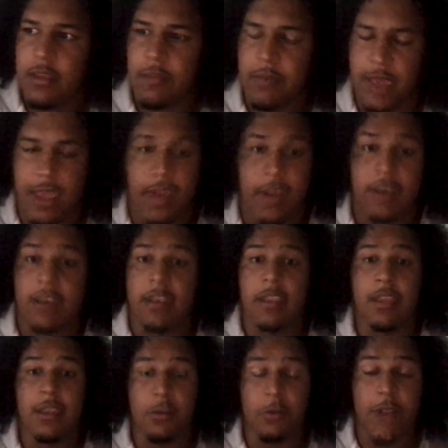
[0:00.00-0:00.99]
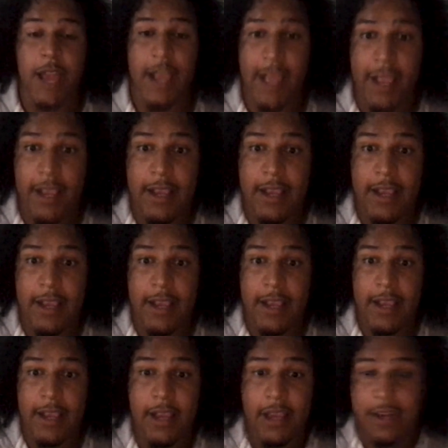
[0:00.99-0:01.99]
Man, when I got
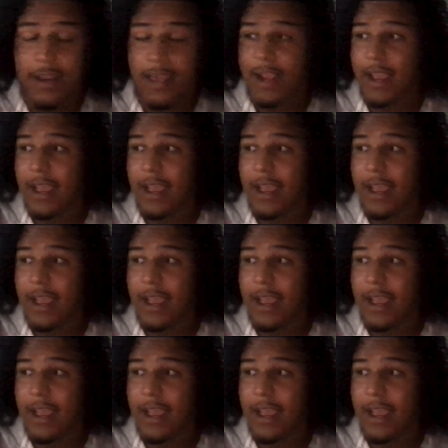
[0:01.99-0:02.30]
cut, I